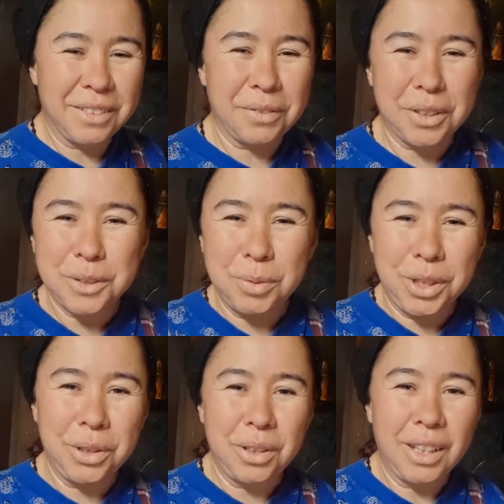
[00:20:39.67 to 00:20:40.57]
first
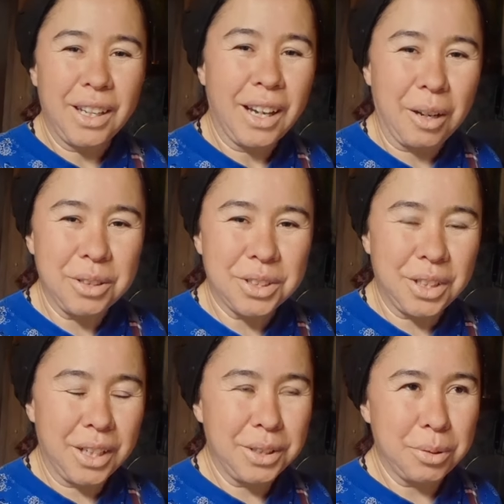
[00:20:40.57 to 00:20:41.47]
video I was
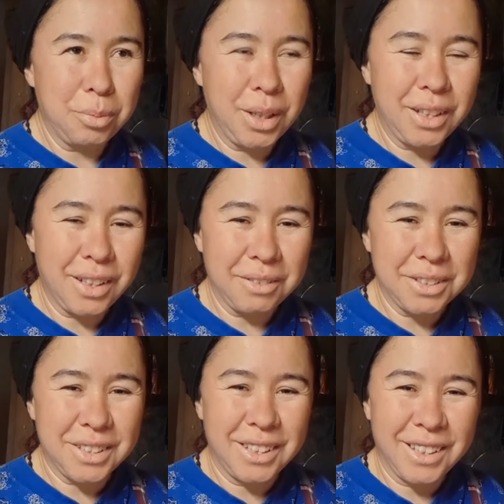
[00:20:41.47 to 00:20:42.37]
trying to make,
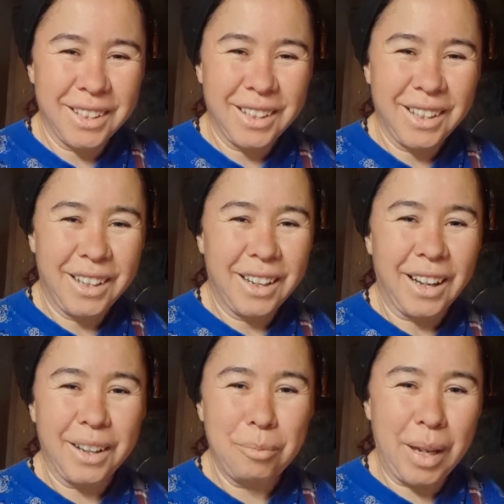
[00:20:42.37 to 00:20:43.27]

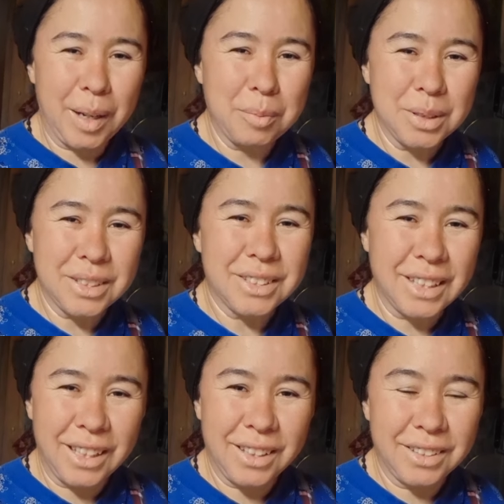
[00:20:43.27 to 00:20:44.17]
I made a
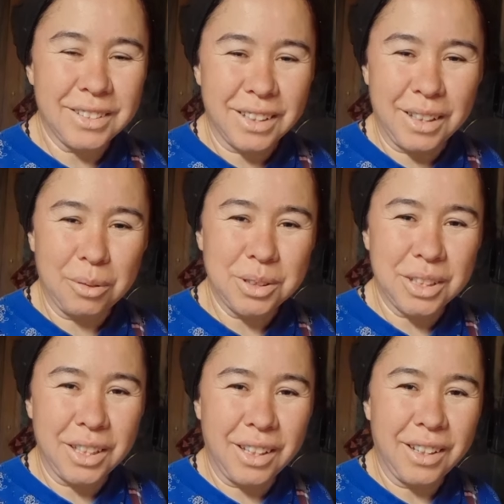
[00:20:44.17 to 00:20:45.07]
mistake and said I was
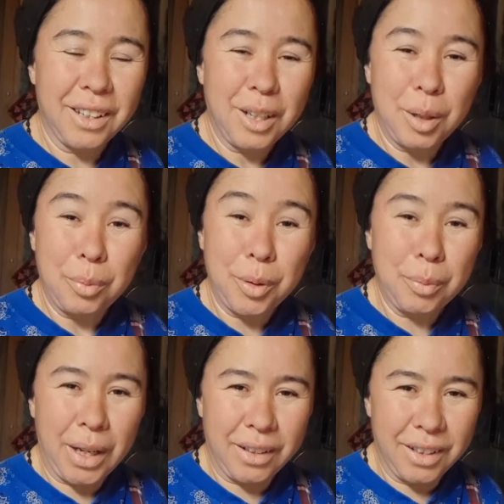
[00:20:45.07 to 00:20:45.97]
gonna put
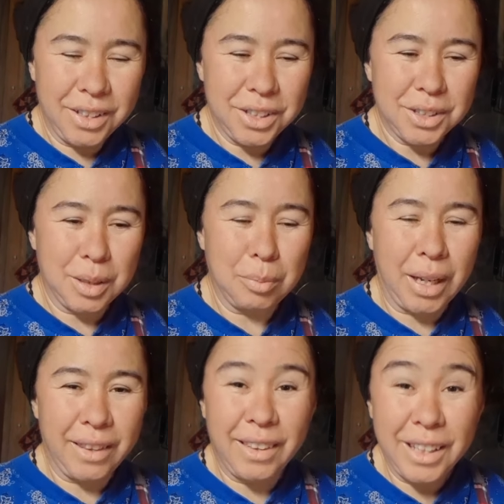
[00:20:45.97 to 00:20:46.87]
my dishes in
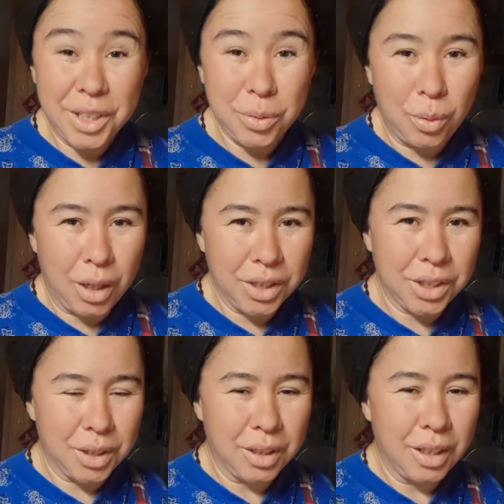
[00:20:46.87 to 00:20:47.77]
my
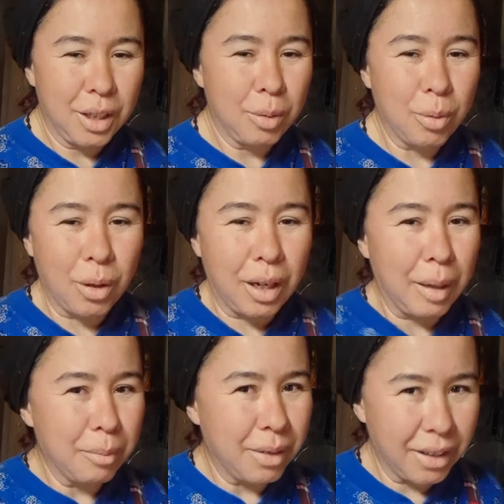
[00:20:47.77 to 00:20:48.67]
dishwasher. Well,
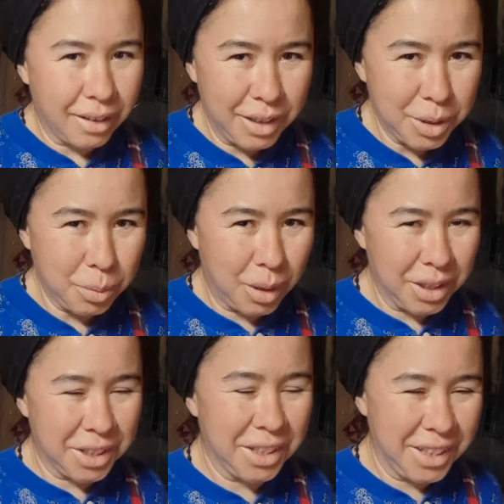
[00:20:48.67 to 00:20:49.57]
I'm the
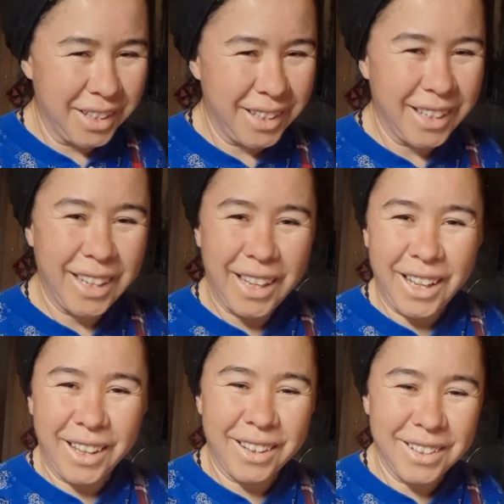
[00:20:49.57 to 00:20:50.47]
dishwasher,
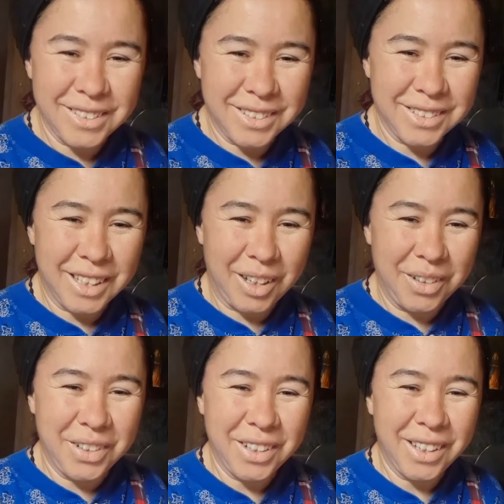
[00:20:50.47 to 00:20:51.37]
and this is
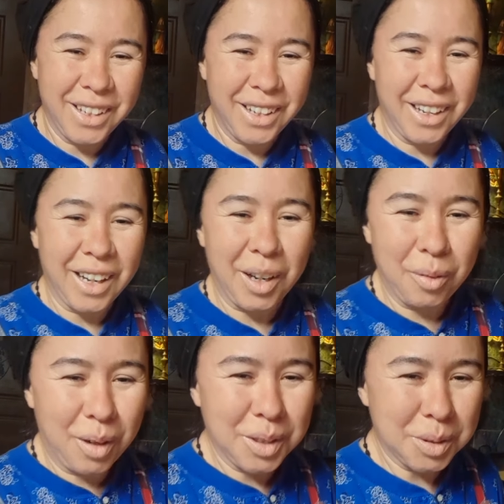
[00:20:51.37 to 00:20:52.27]
how I
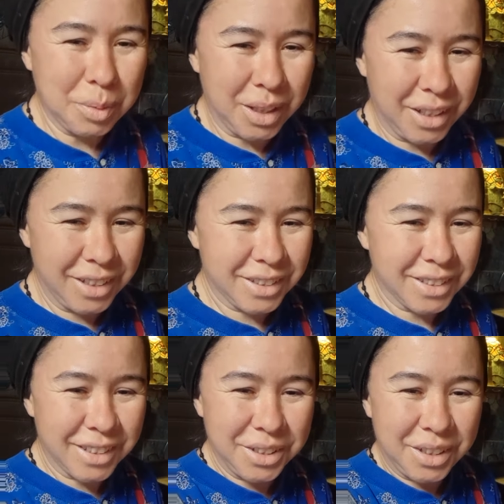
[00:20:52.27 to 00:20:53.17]
wash my dishes.
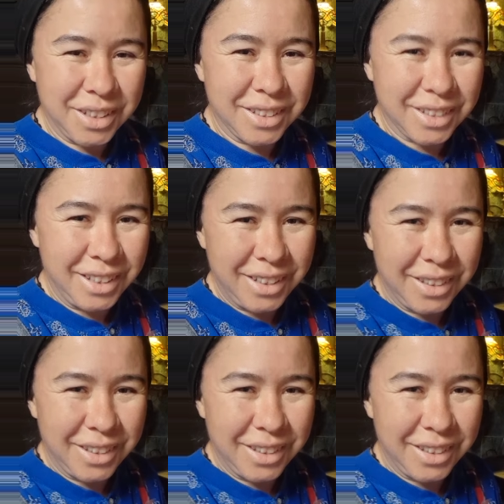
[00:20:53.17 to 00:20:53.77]
As you can see,